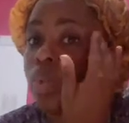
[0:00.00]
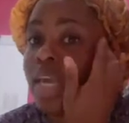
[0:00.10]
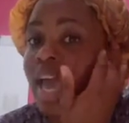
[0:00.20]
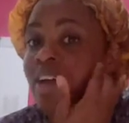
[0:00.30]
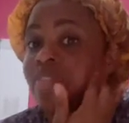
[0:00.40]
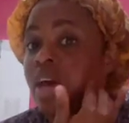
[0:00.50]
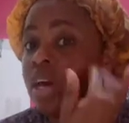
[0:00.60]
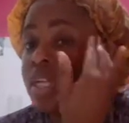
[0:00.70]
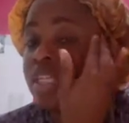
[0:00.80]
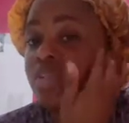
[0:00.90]
We have
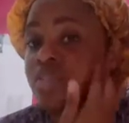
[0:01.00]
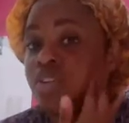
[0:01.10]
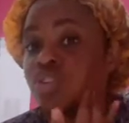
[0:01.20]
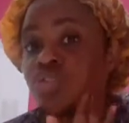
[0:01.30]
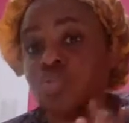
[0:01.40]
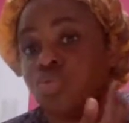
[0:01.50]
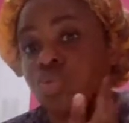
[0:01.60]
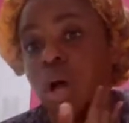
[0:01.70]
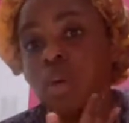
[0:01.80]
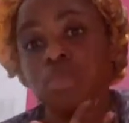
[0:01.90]
different
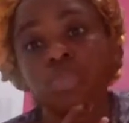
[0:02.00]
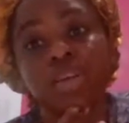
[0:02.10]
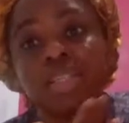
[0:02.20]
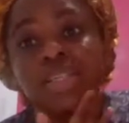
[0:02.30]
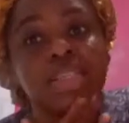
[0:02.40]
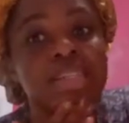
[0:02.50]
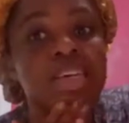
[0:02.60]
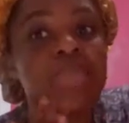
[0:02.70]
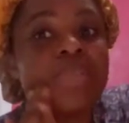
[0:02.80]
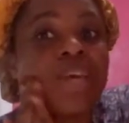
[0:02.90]
tricks and
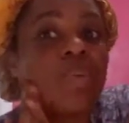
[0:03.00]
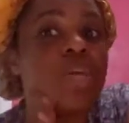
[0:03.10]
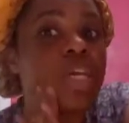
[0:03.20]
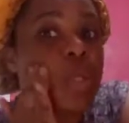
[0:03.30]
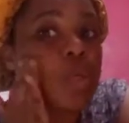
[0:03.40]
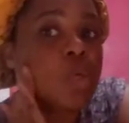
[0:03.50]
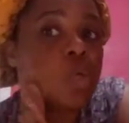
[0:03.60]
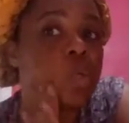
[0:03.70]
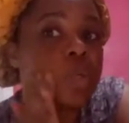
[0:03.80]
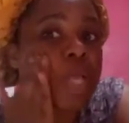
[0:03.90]
tips that we can
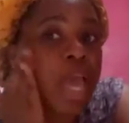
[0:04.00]
use.